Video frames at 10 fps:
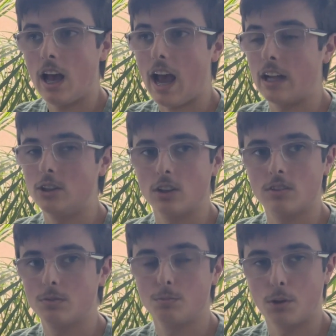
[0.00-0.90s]
and
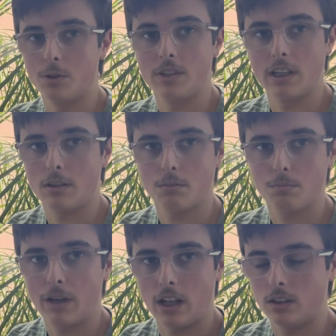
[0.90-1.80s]
just protein
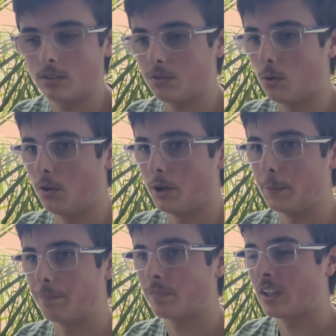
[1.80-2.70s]
pellets for
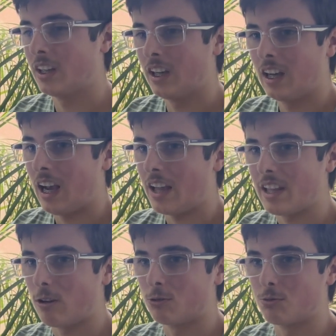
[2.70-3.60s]
them. And
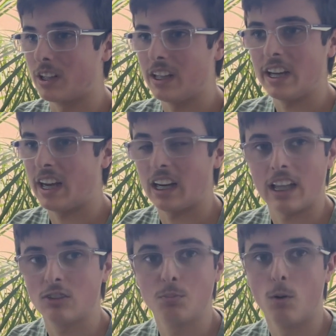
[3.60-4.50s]
that was really it. And
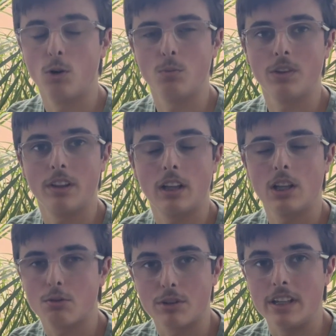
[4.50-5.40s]
they spawned within
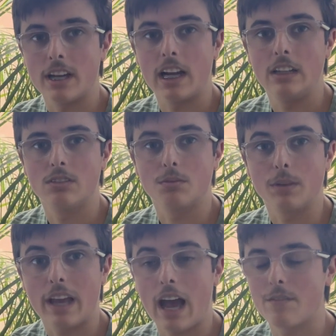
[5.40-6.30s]
3 days of
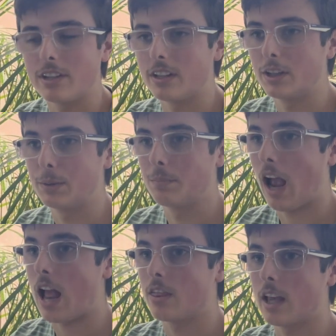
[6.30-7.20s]
me having them,
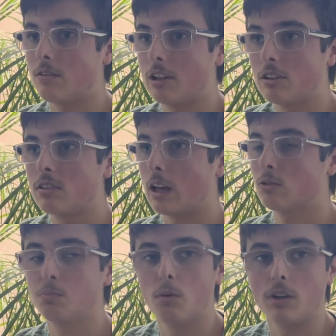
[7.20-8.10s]
and then they just kept
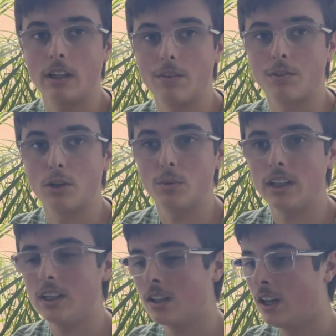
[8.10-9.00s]
spawning every
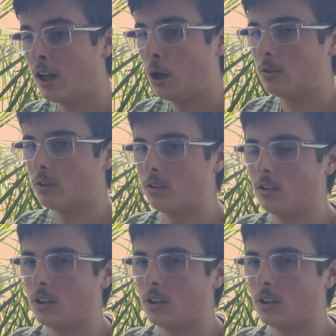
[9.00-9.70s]
week. So,